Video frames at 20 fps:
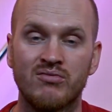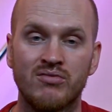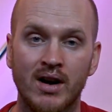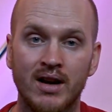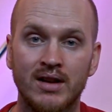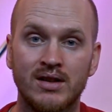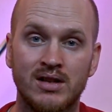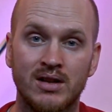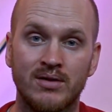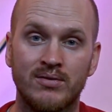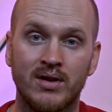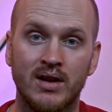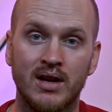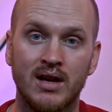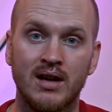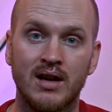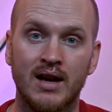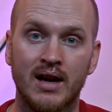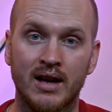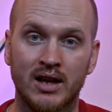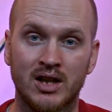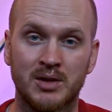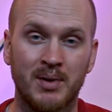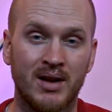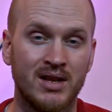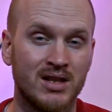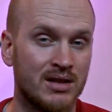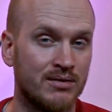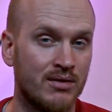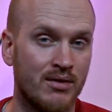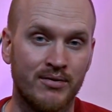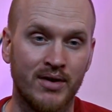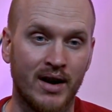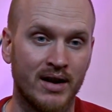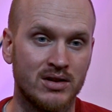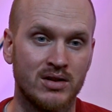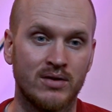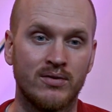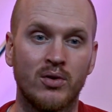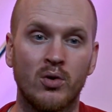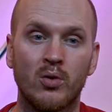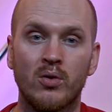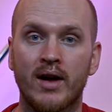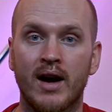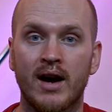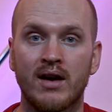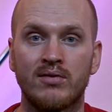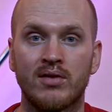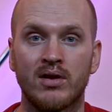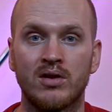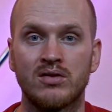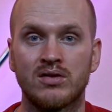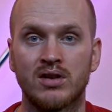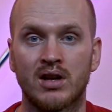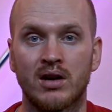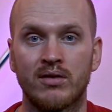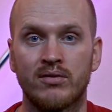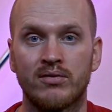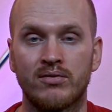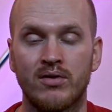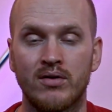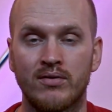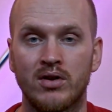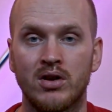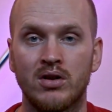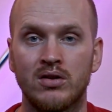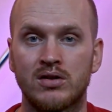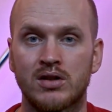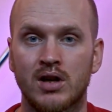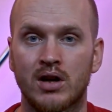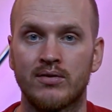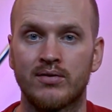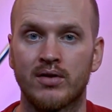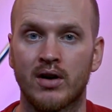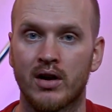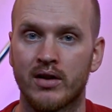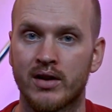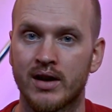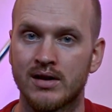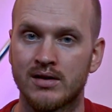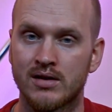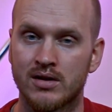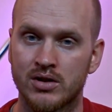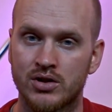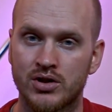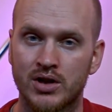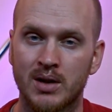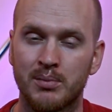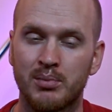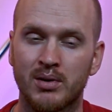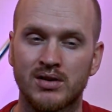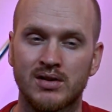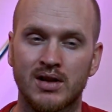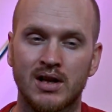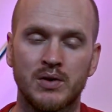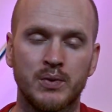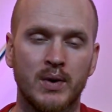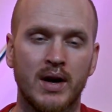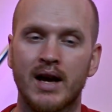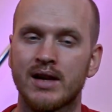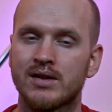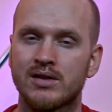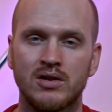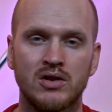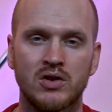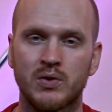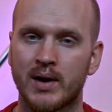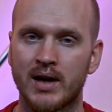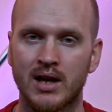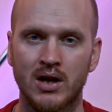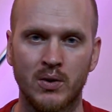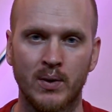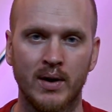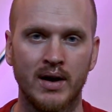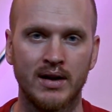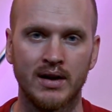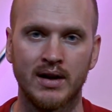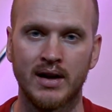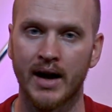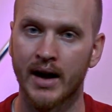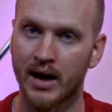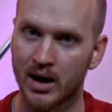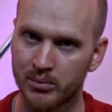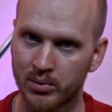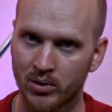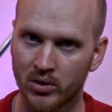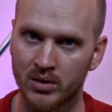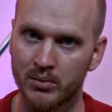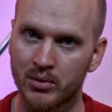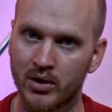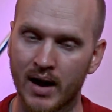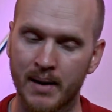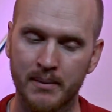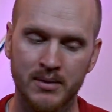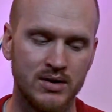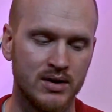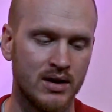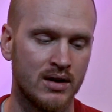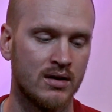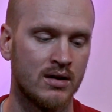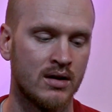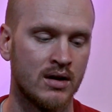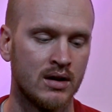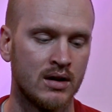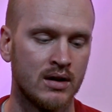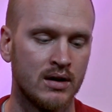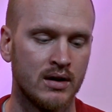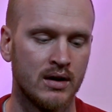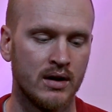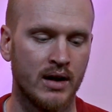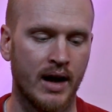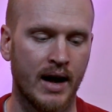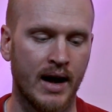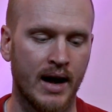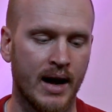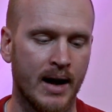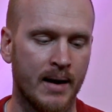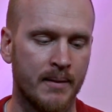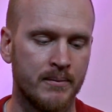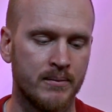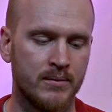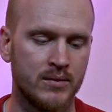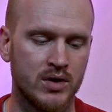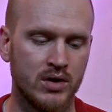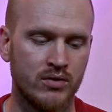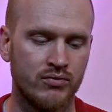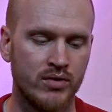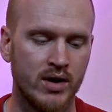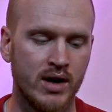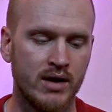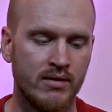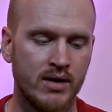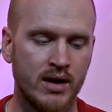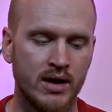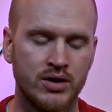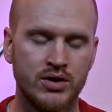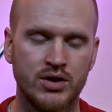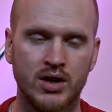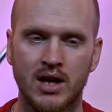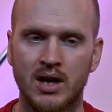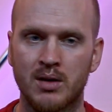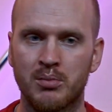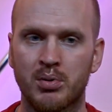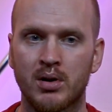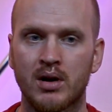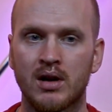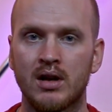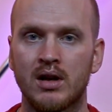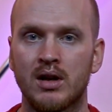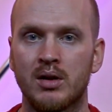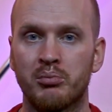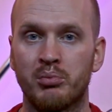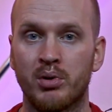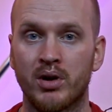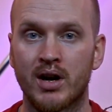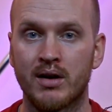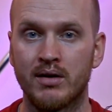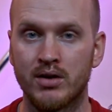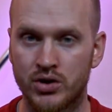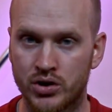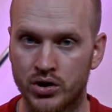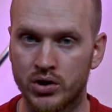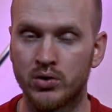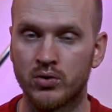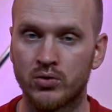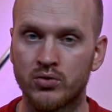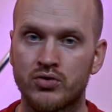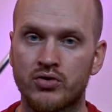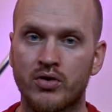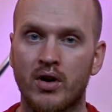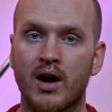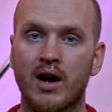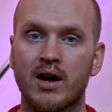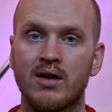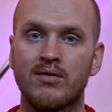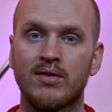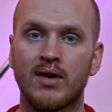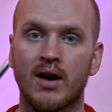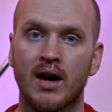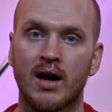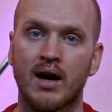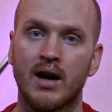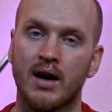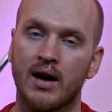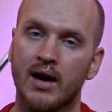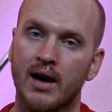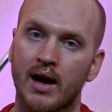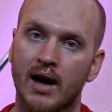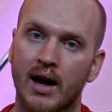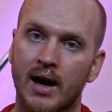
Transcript: relatively inexpensive. In fact, of all the headphones that I've reviewed so far, these are the cheapest. These were less than 20 quid. Again, I bought them on Amazon. So really cheap, but they're a dual driver